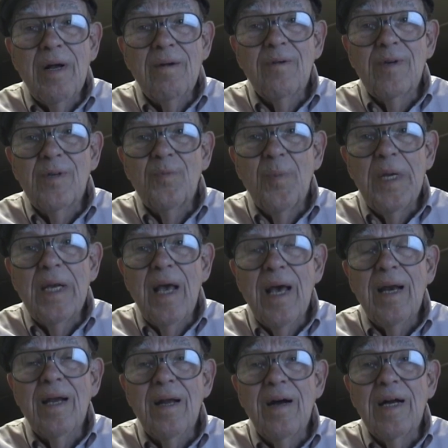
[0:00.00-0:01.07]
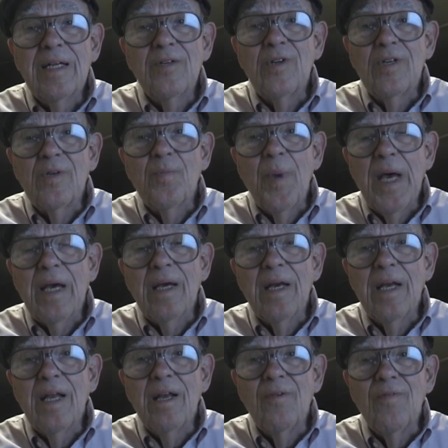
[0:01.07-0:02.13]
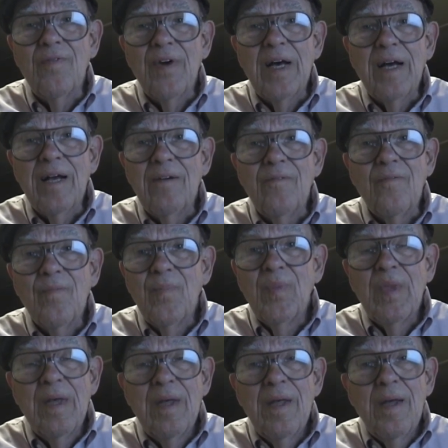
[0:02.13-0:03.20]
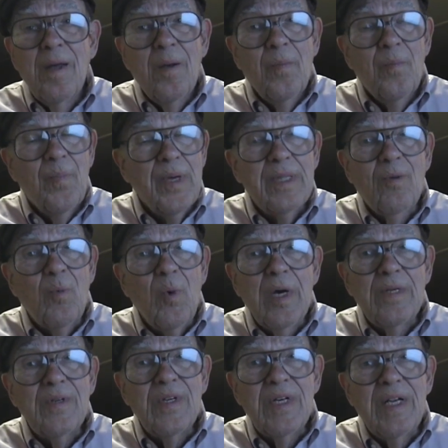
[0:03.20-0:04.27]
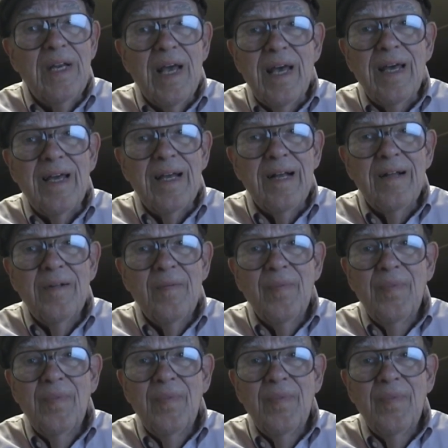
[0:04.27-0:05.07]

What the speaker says: congressmen had a conscience back in 85, but the ones today,